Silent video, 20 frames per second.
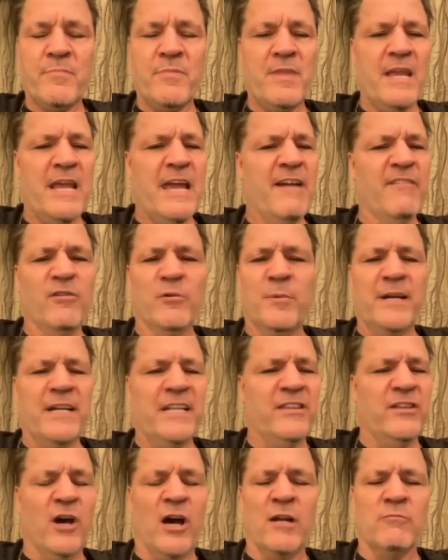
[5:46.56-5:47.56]
everybody
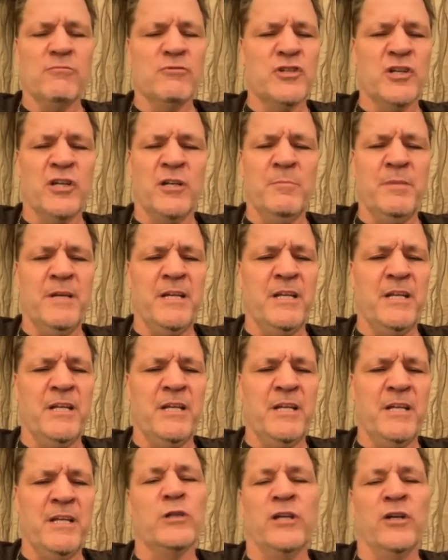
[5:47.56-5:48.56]
thought it was going to be a
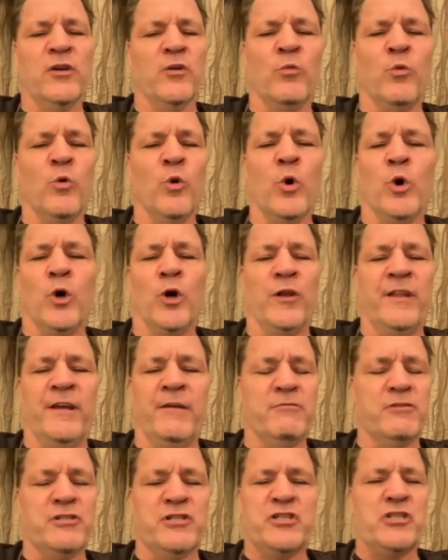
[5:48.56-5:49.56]
nuclear war. They
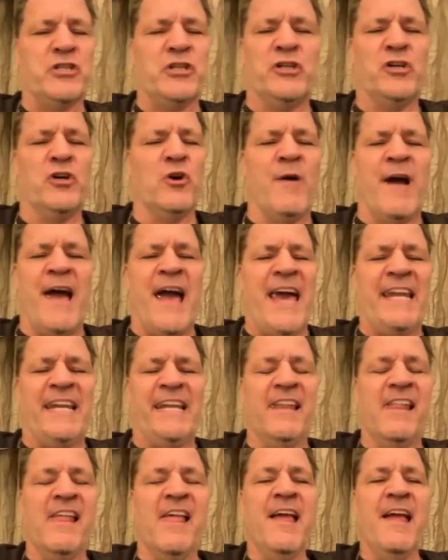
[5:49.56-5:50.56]
were just going to go at
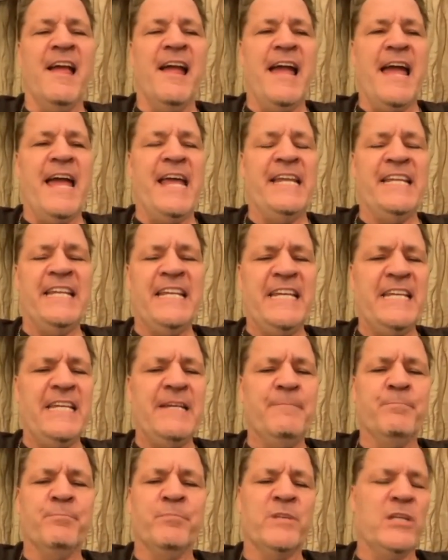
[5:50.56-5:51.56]
it. And
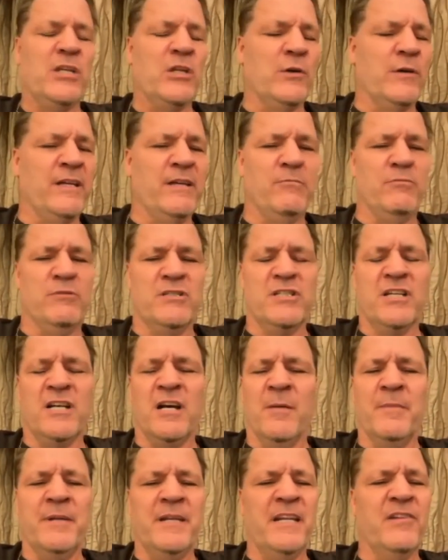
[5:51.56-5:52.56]
he, you know, he was
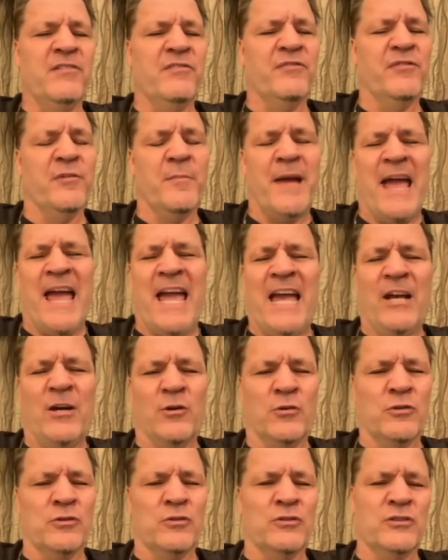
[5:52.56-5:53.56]
coming in from
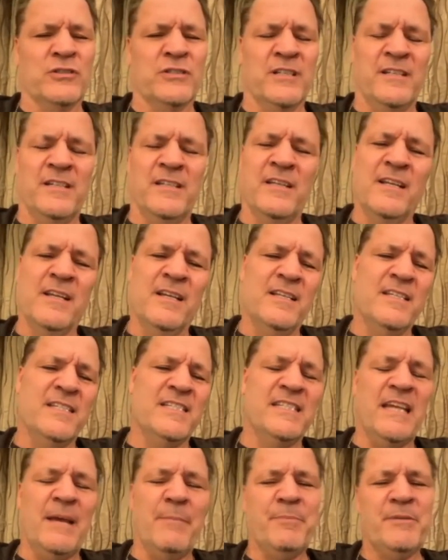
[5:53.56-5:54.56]
angles and
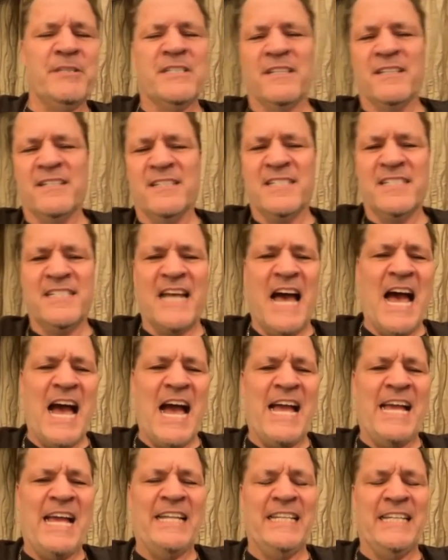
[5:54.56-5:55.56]
stepping to the
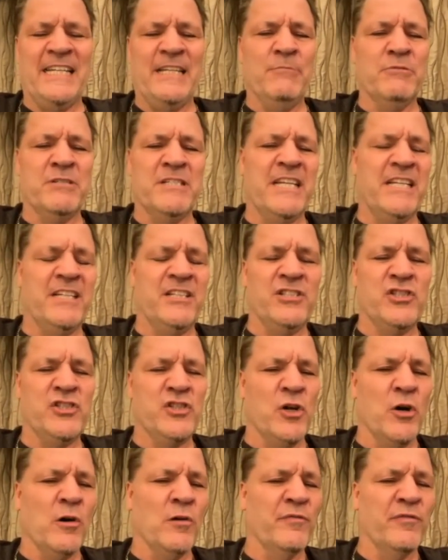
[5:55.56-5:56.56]
side, and he was hitting
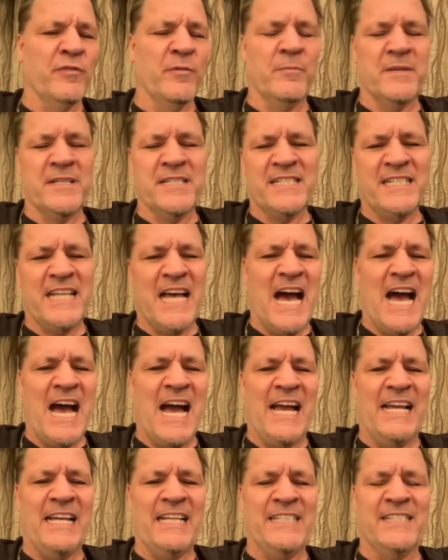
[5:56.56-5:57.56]
Joe from the
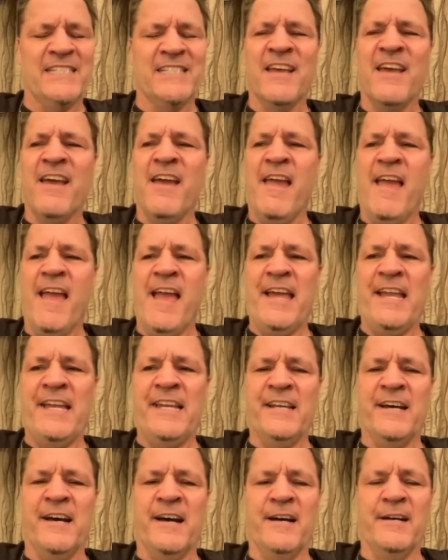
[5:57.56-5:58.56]
sides. And,
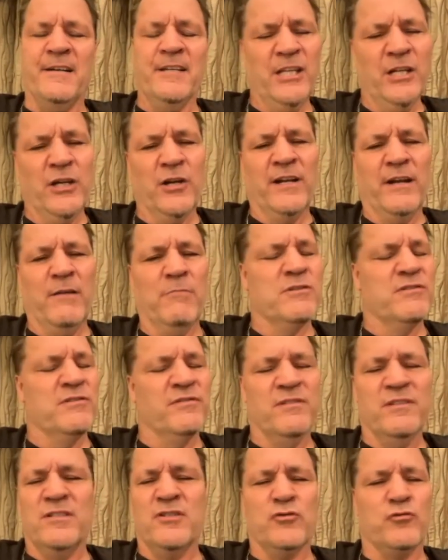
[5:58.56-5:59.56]
you know, that was
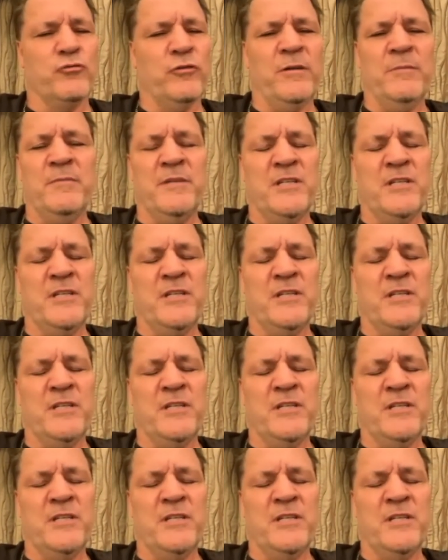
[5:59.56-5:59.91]
extremely